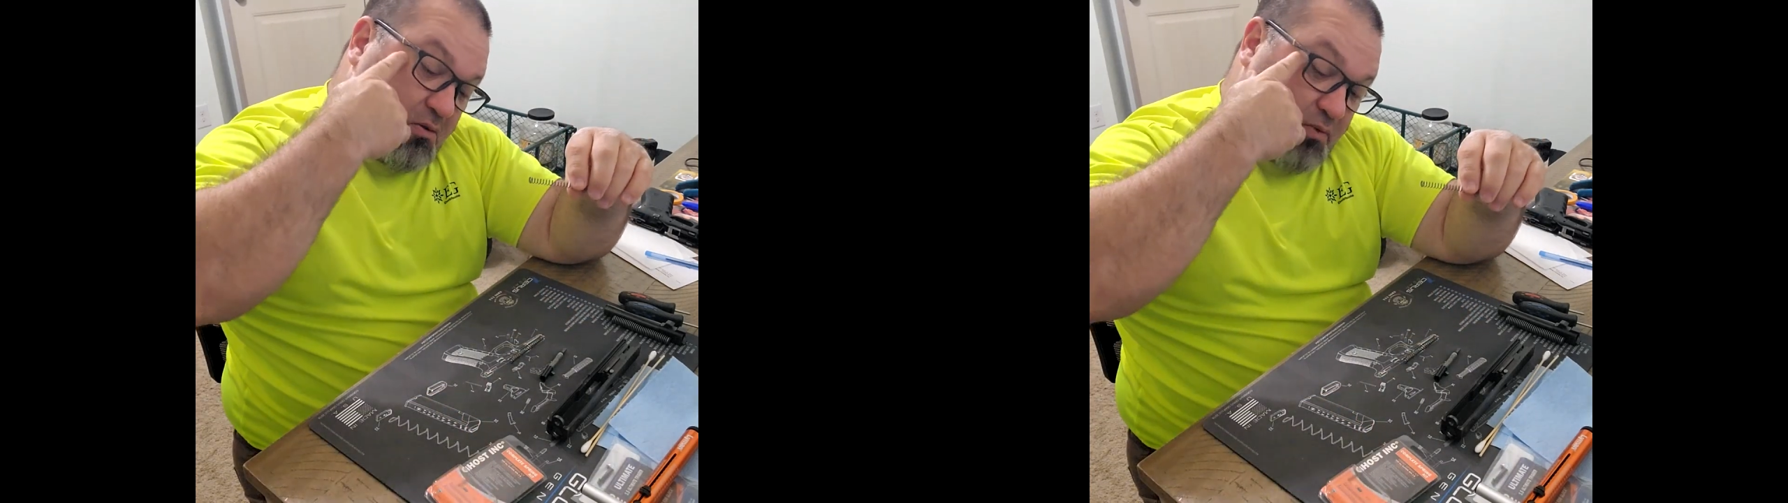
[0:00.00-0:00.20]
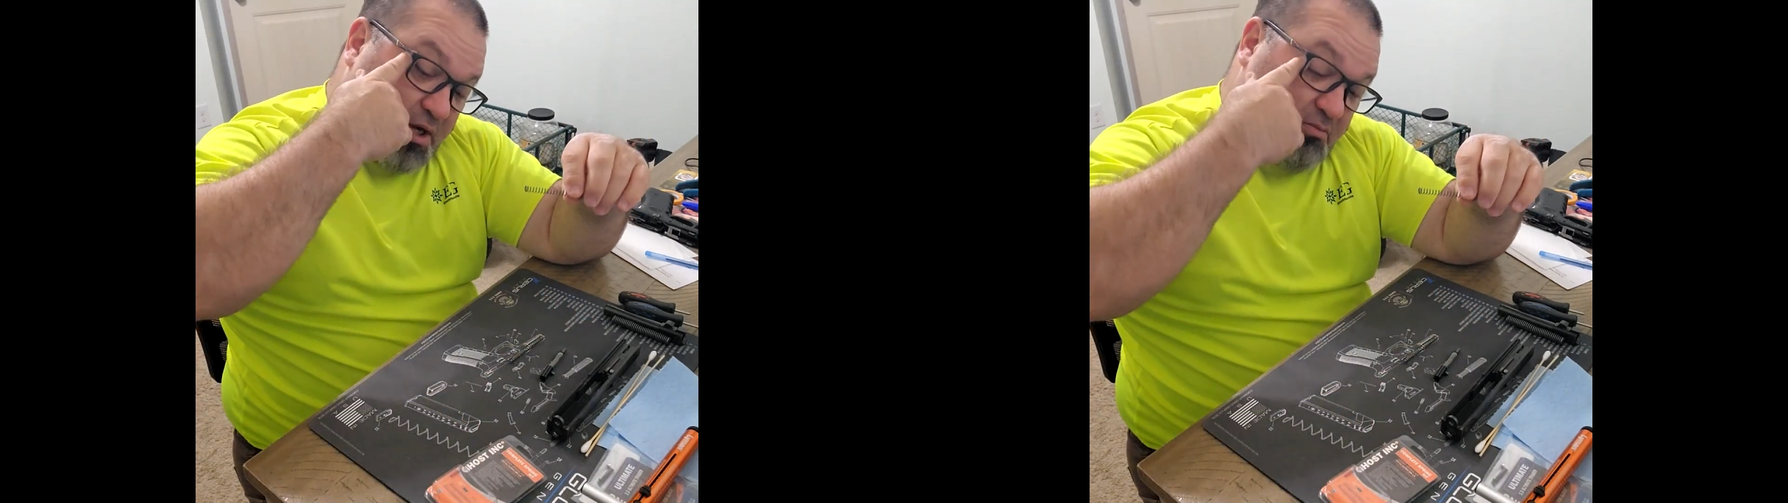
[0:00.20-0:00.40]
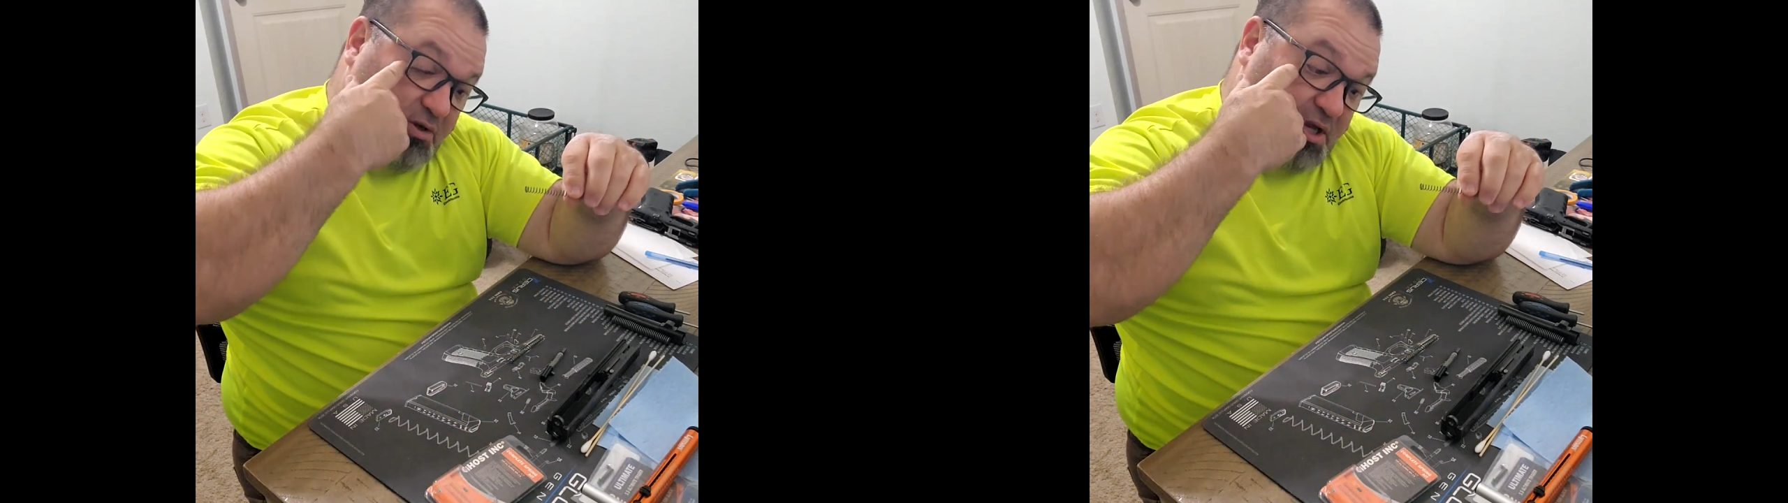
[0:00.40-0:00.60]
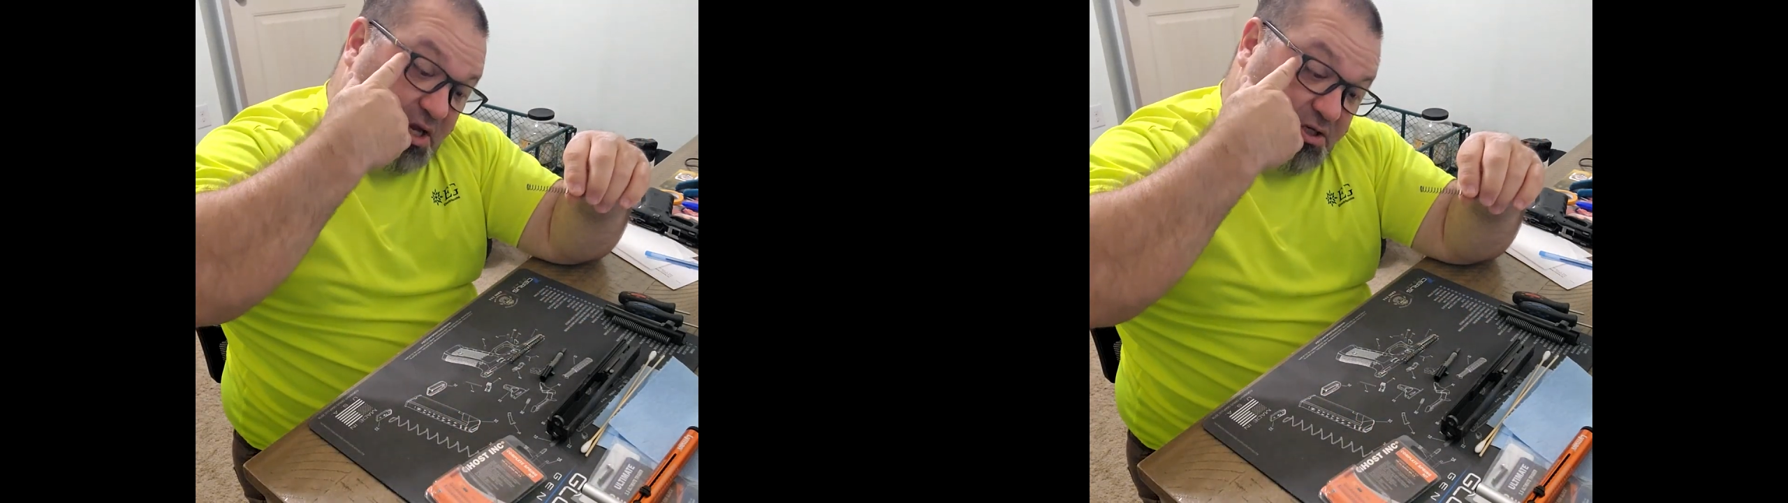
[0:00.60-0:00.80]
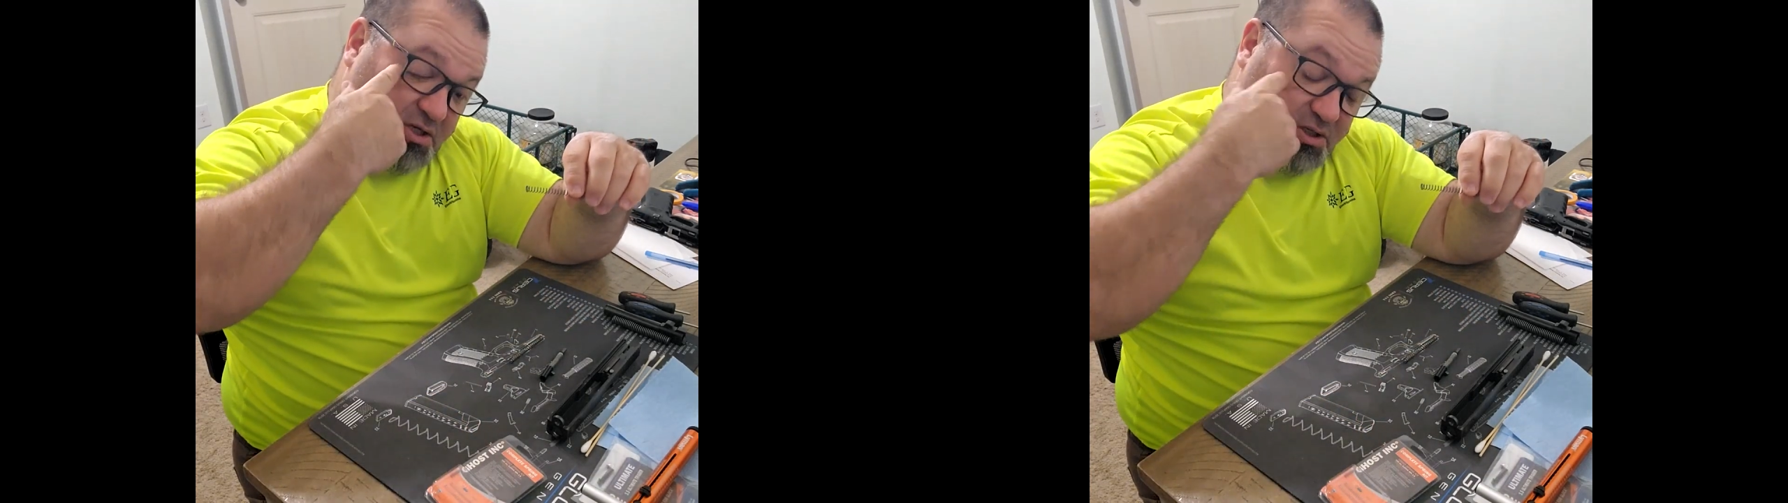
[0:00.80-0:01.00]
the
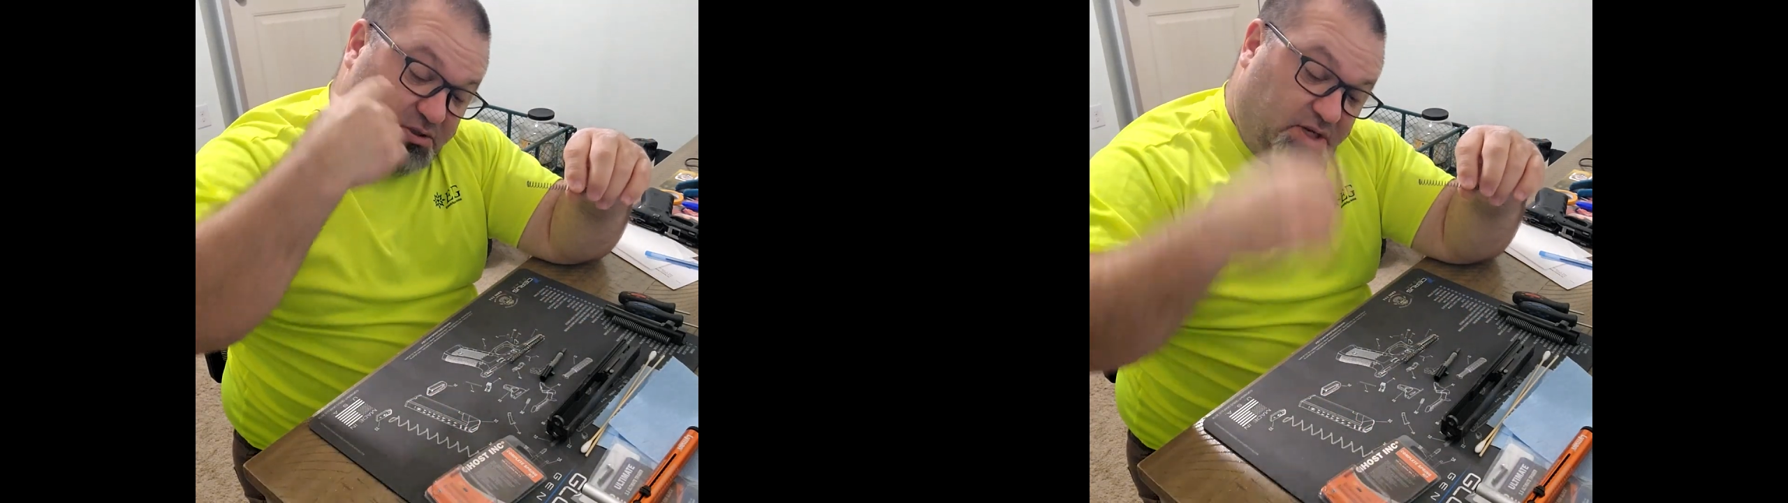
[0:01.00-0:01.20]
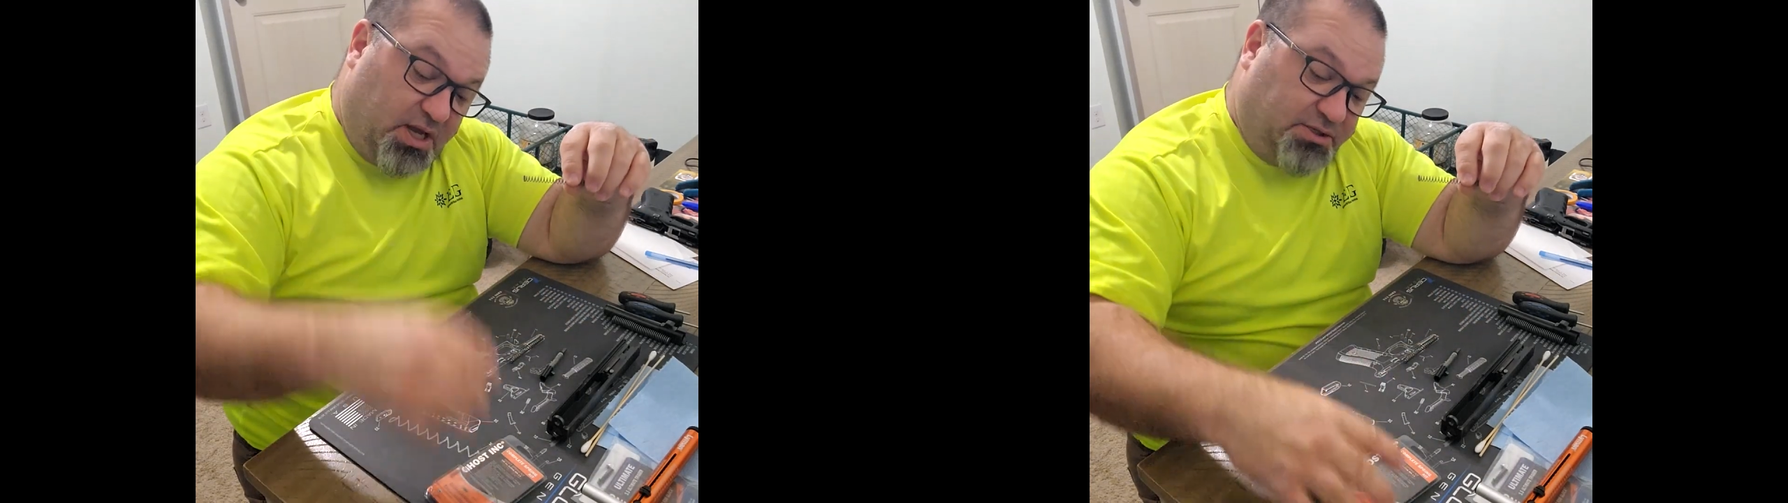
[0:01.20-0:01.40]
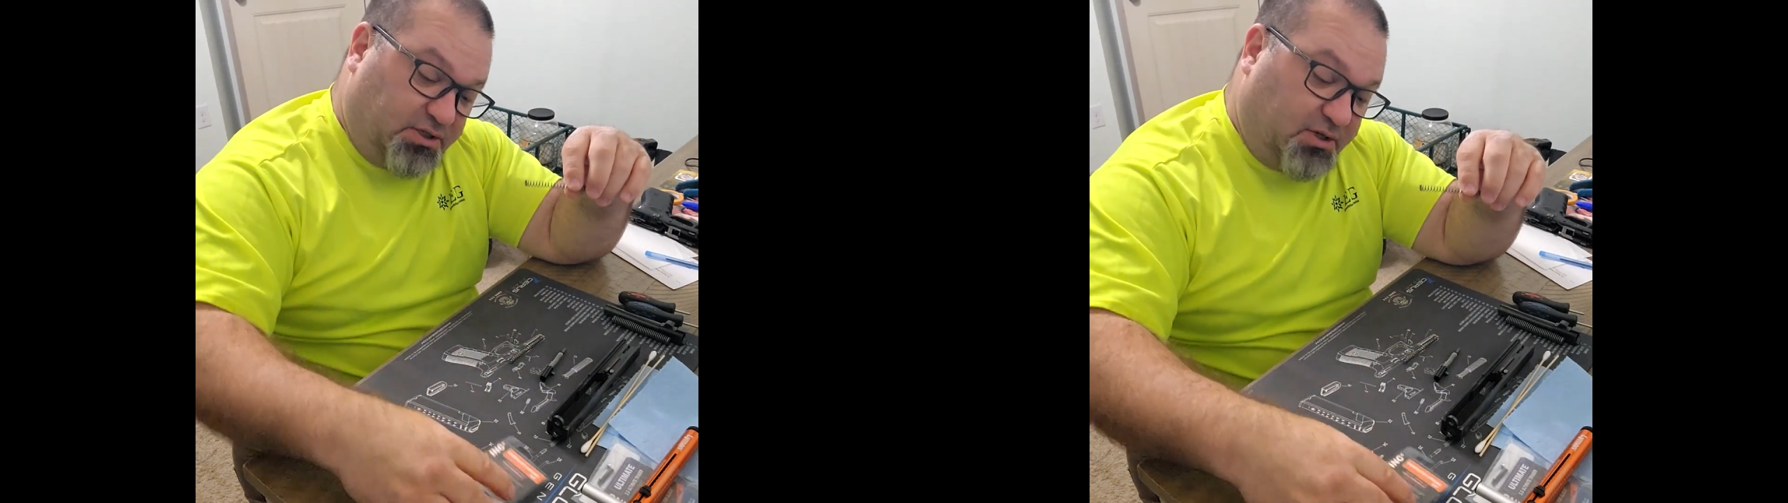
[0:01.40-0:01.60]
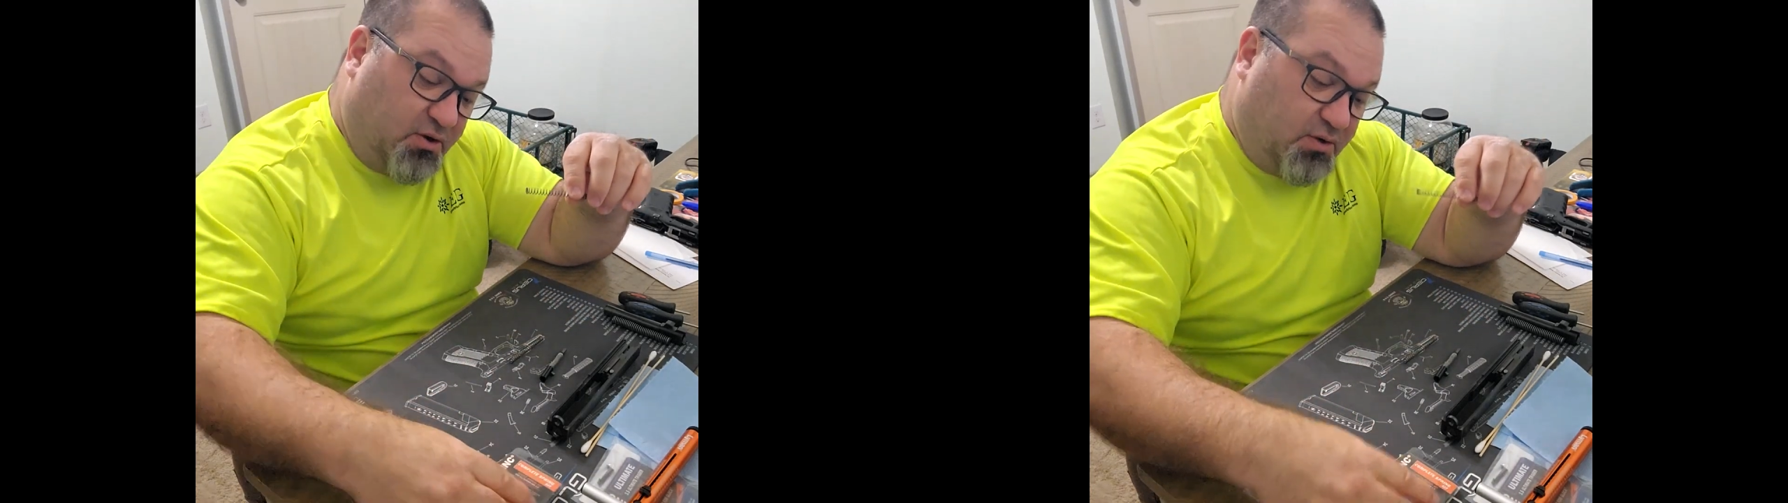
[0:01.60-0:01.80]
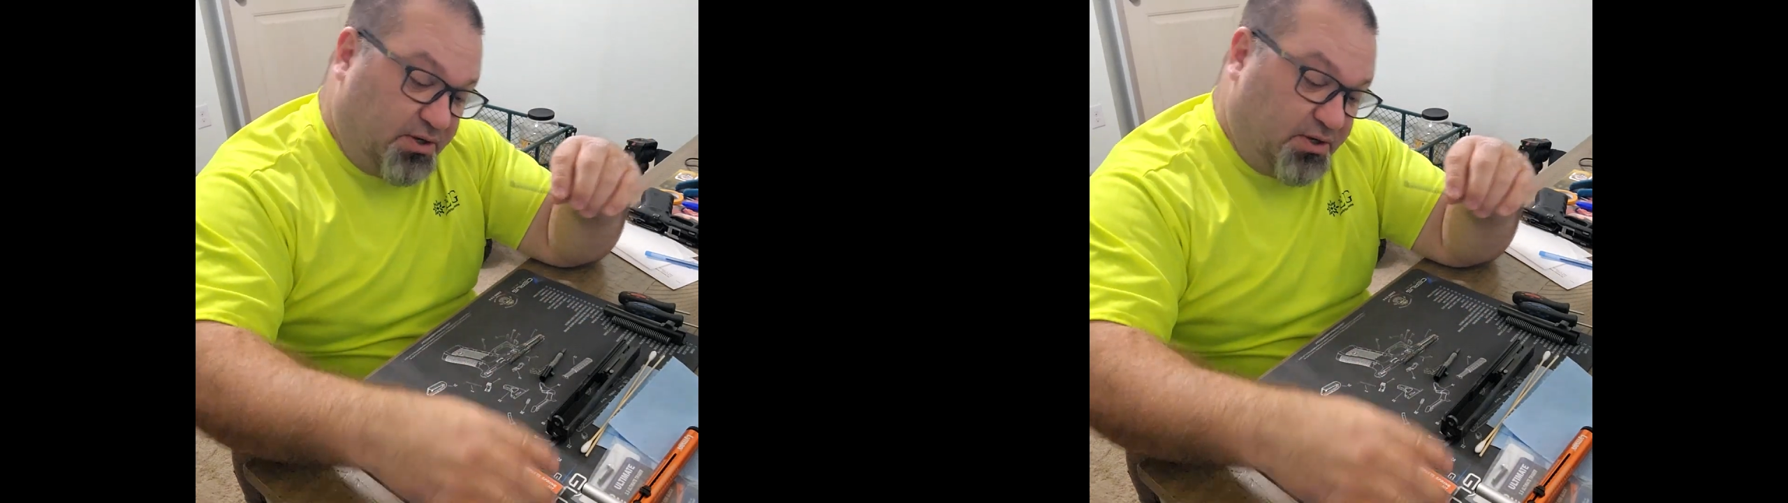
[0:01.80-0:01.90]
recommendation is not to go